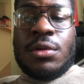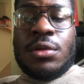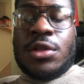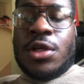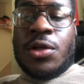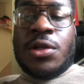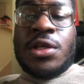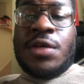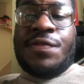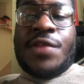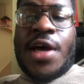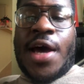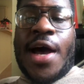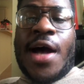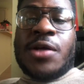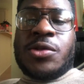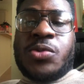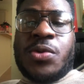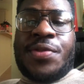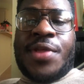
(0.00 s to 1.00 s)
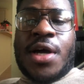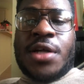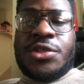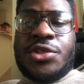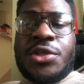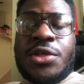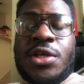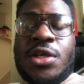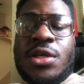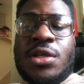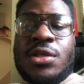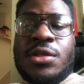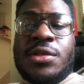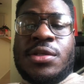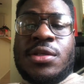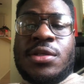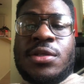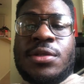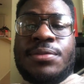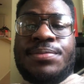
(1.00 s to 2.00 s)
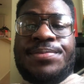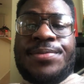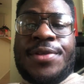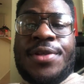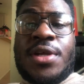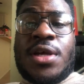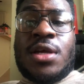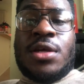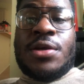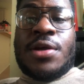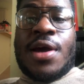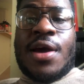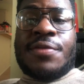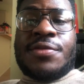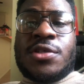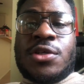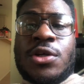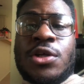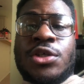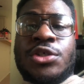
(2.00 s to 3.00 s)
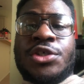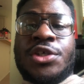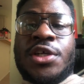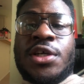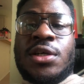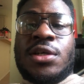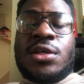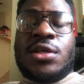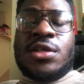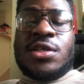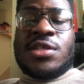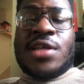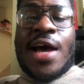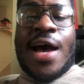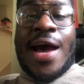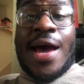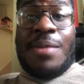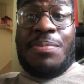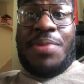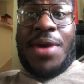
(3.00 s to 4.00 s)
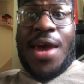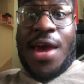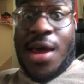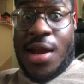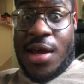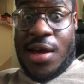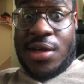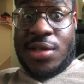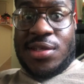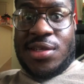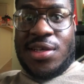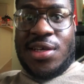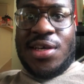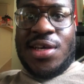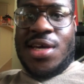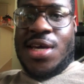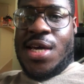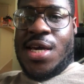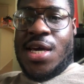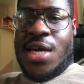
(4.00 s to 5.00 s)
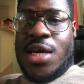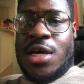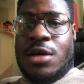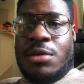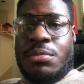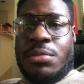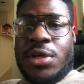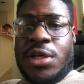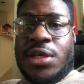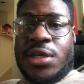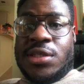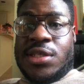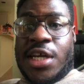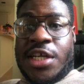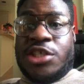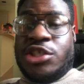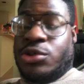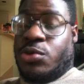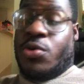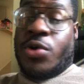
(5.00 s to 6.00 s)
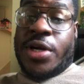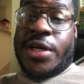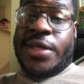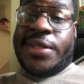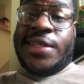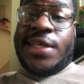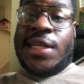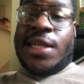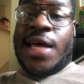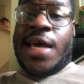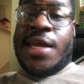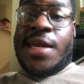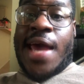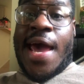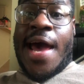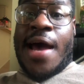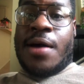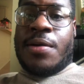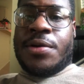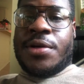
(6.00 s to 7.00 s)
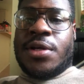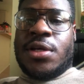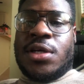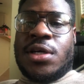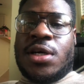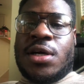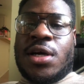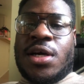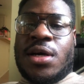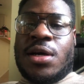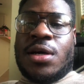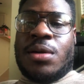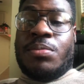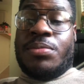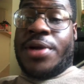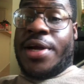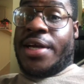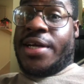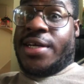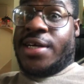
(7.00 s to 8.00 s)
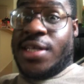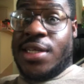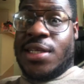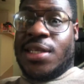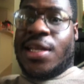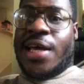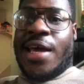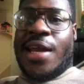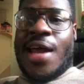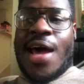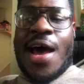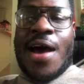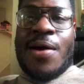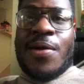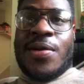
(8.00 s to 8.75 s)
Don't leave the house without your keys the day you have surgery, because I panicked. because I just wanted to lay down, but I couldn't lay down.